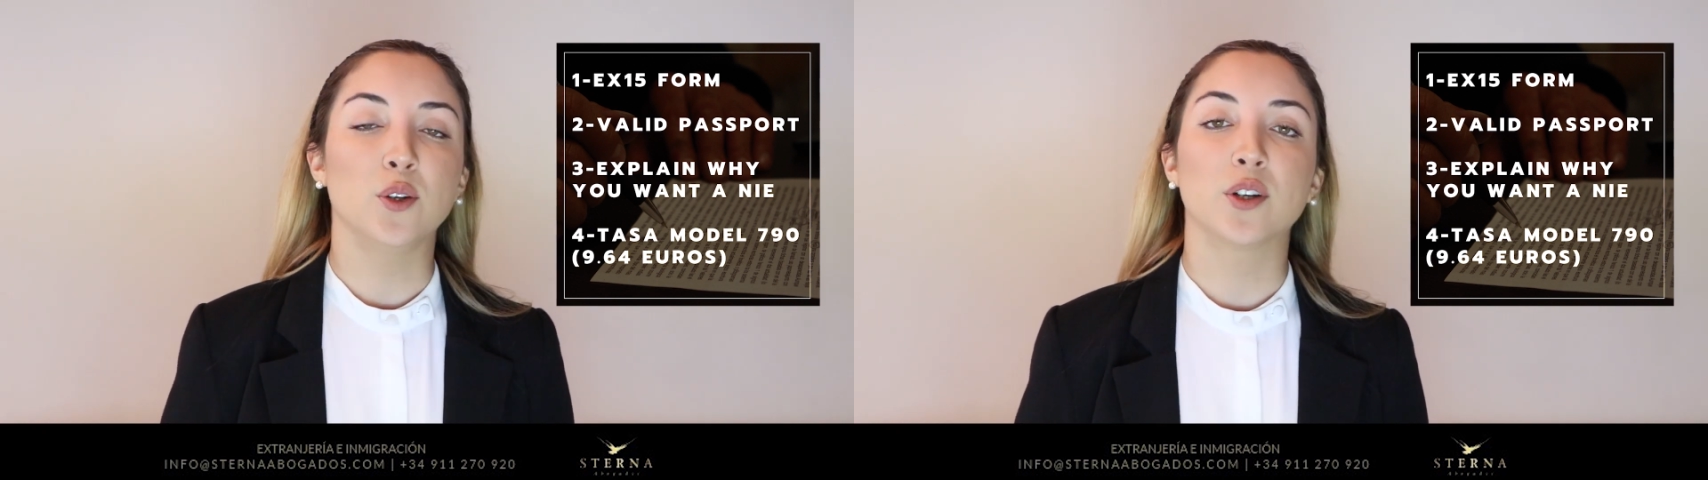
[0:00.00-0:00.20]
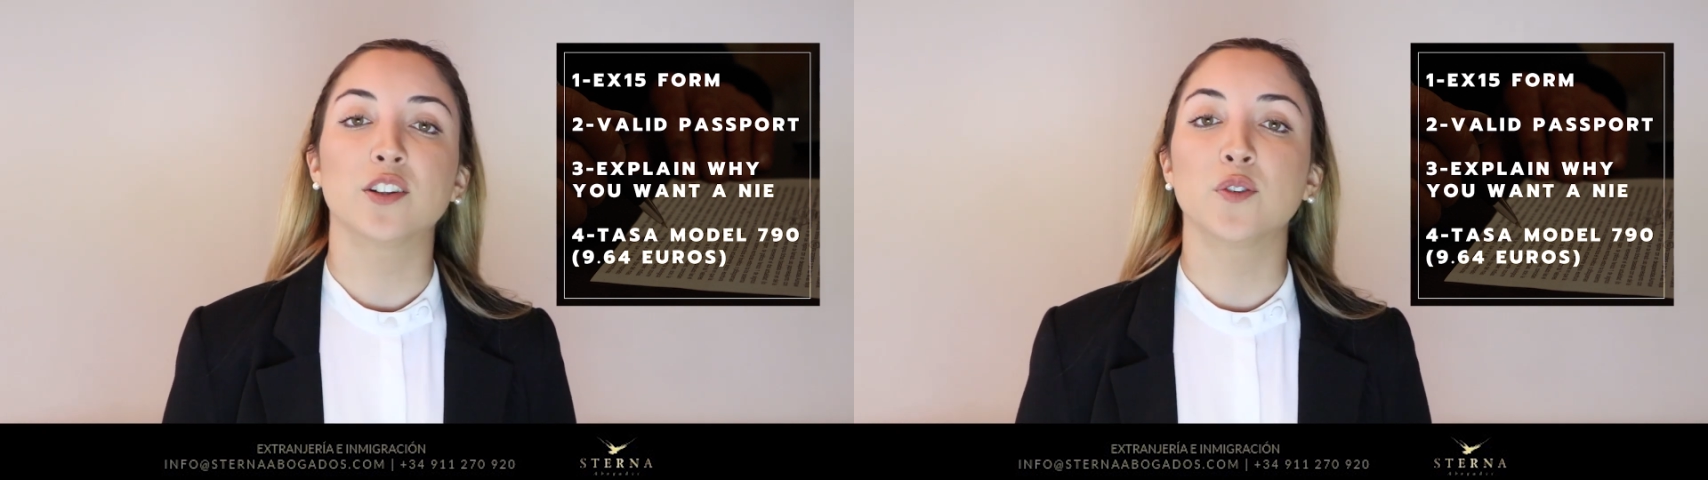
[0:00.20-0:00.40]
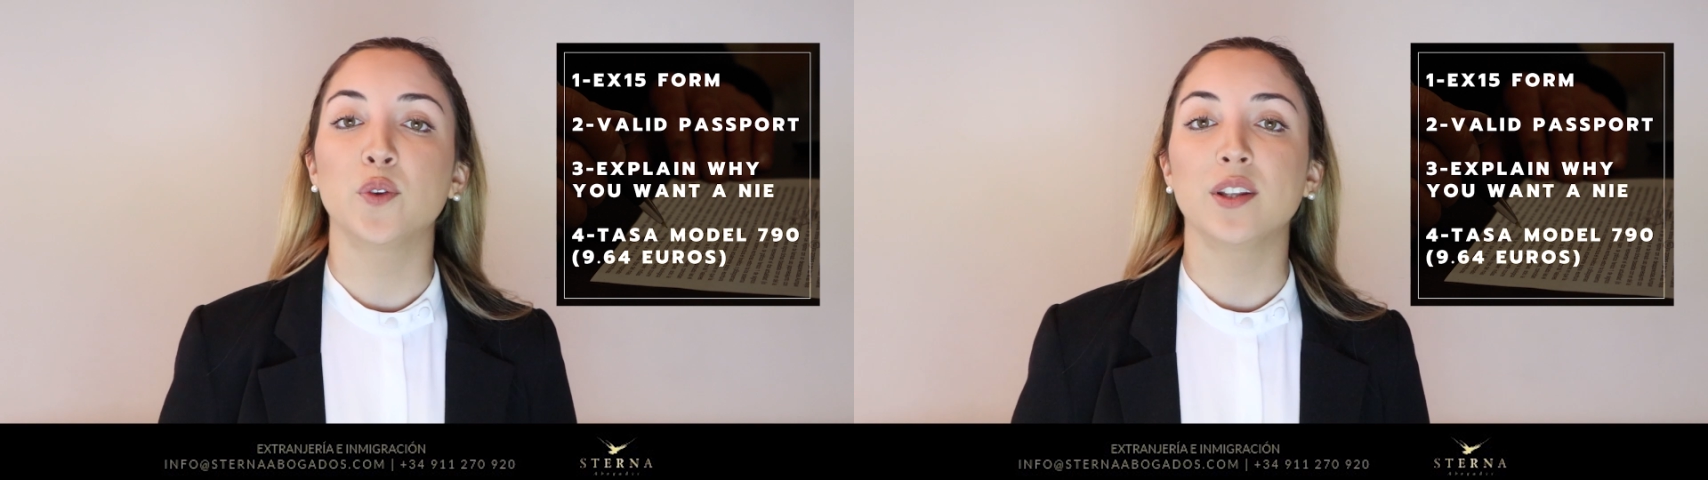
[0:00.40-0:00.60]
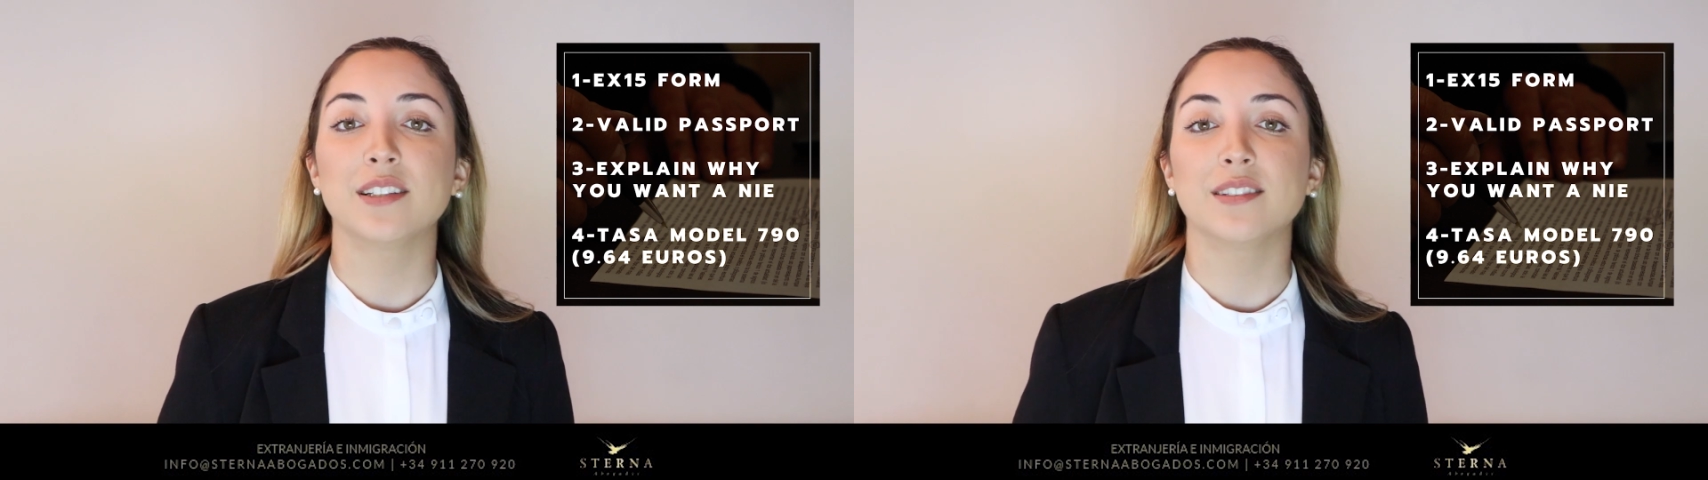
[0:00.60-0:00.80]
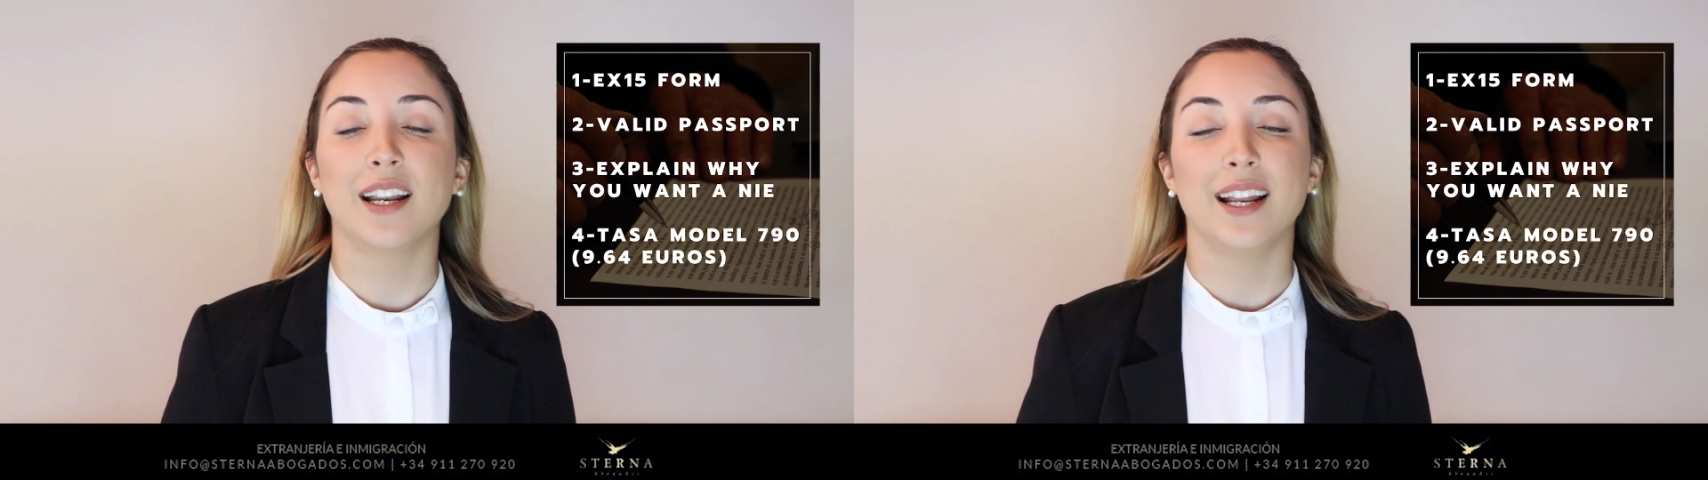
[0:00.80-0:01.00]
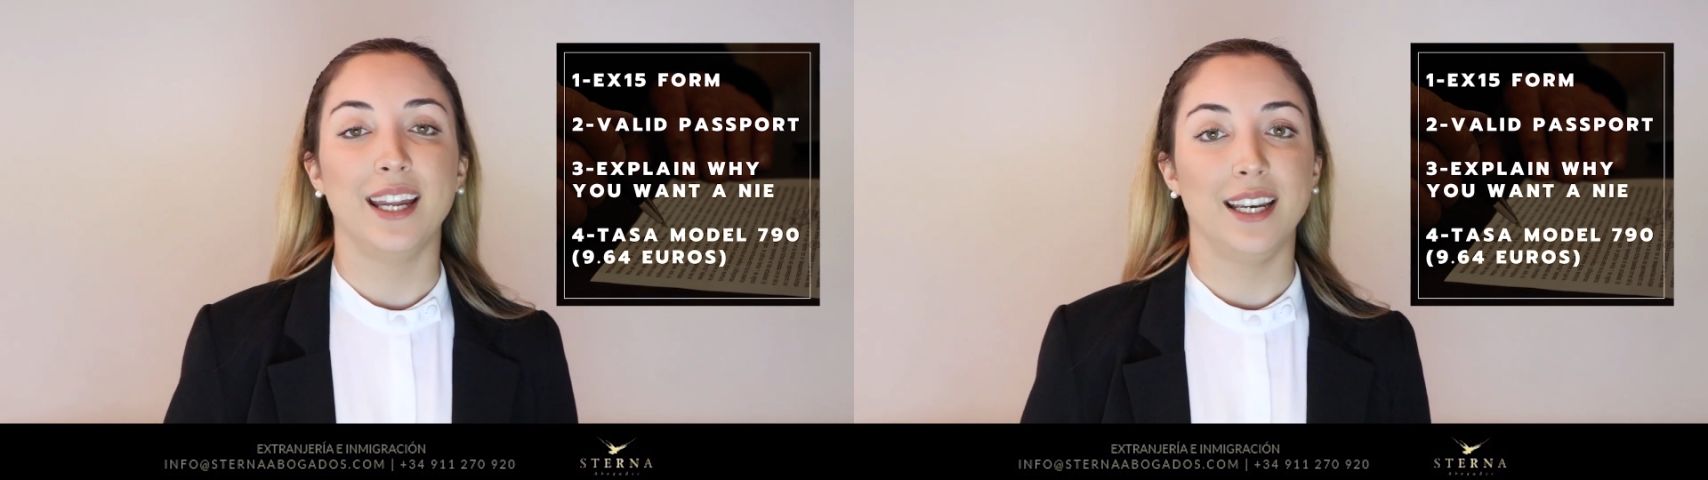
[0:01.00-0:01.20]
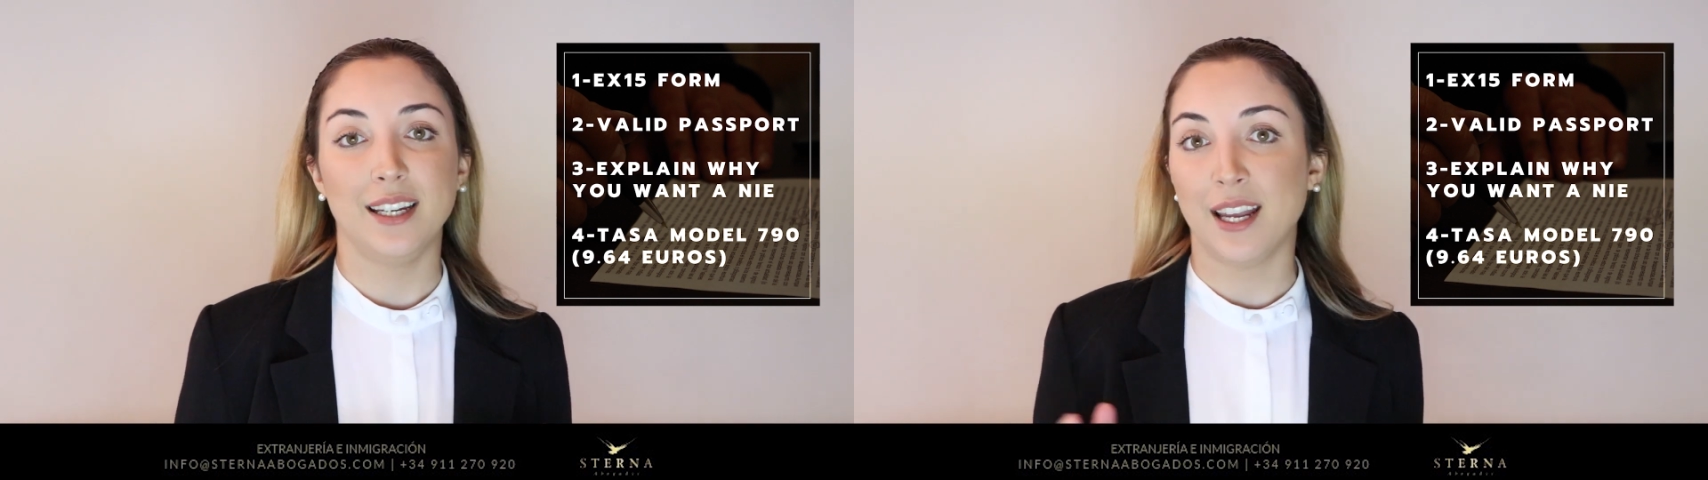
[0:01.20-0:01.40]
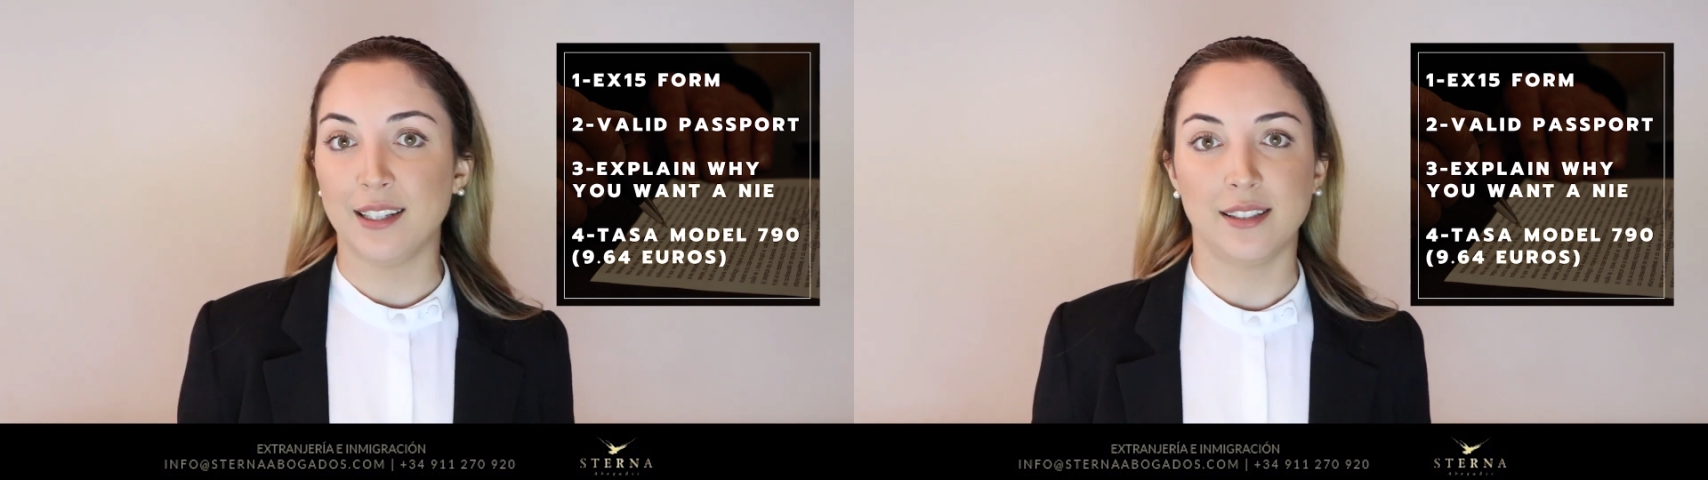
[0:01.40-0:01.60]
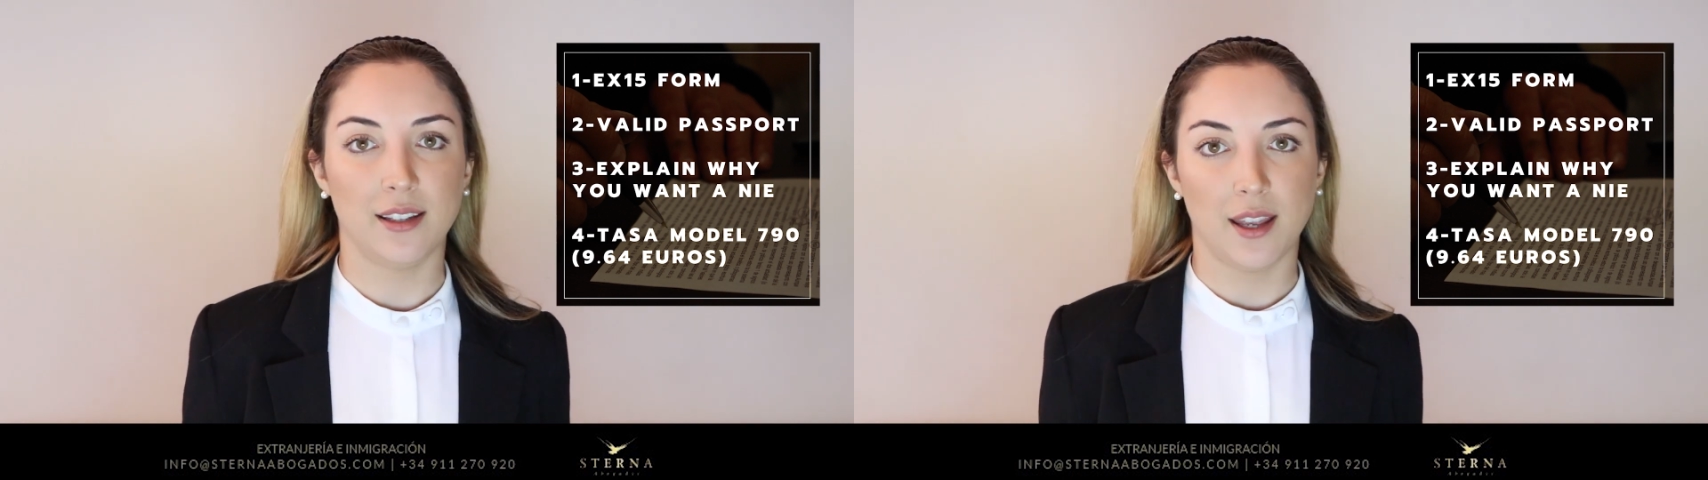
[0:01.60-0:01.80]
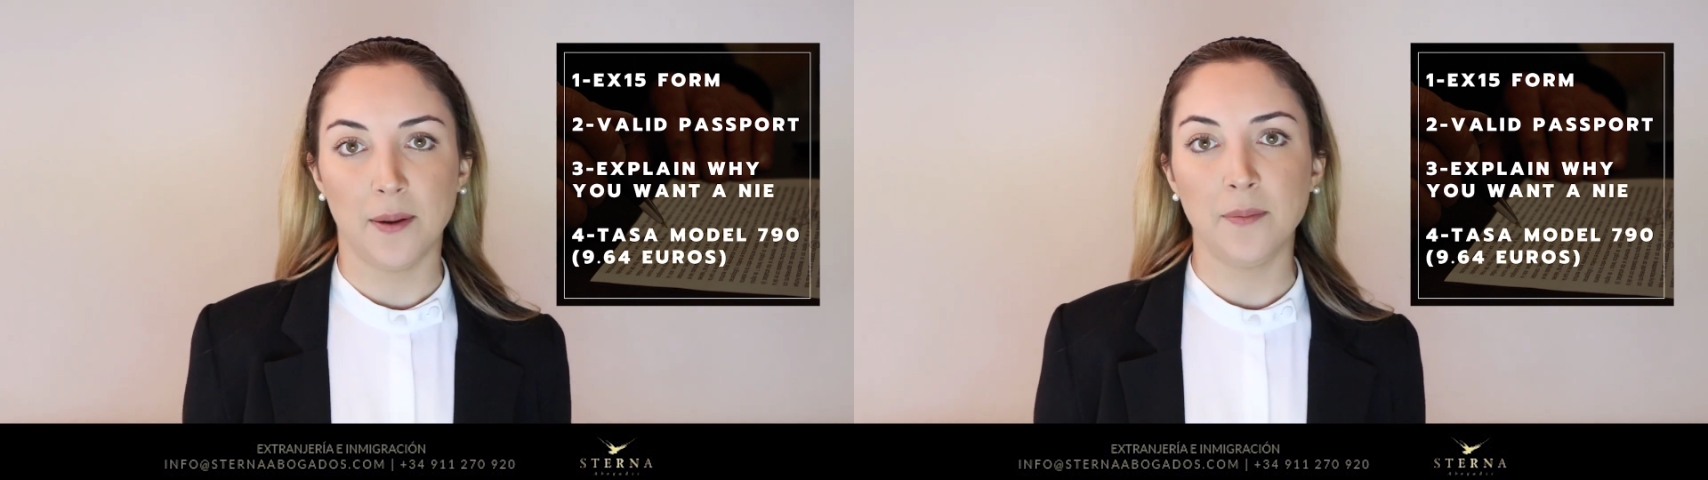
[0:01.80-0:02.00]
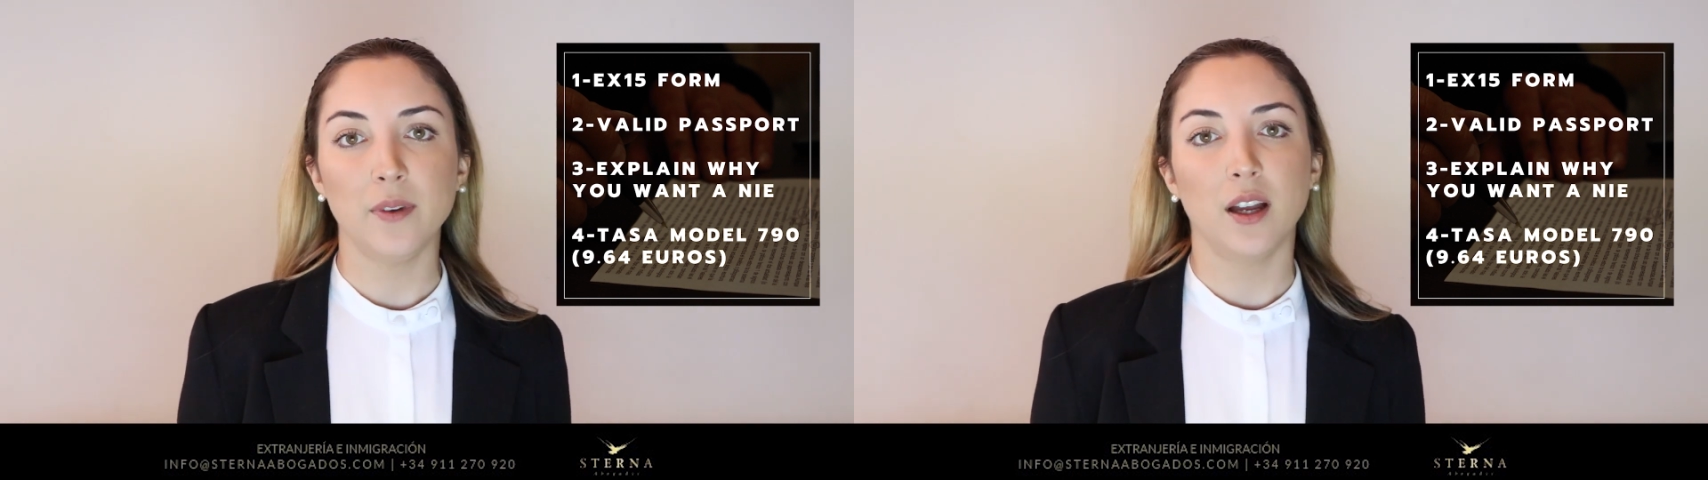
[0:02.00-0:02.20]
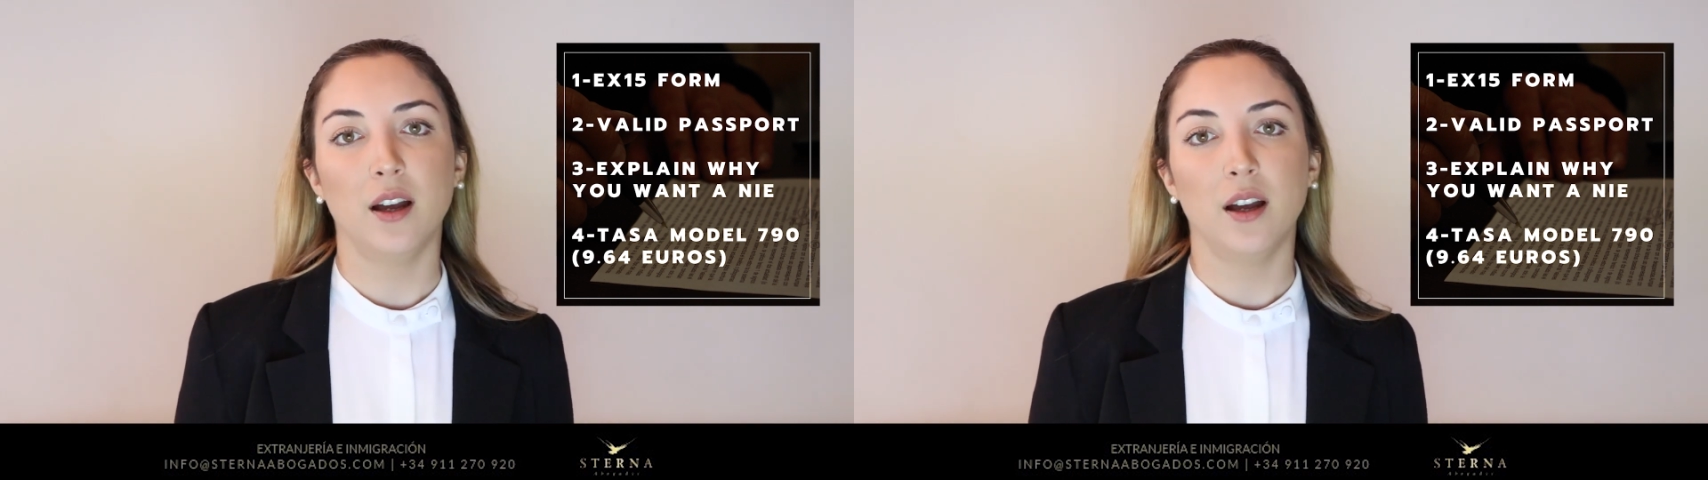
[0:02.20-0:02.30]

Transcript: You can do this at any ATM,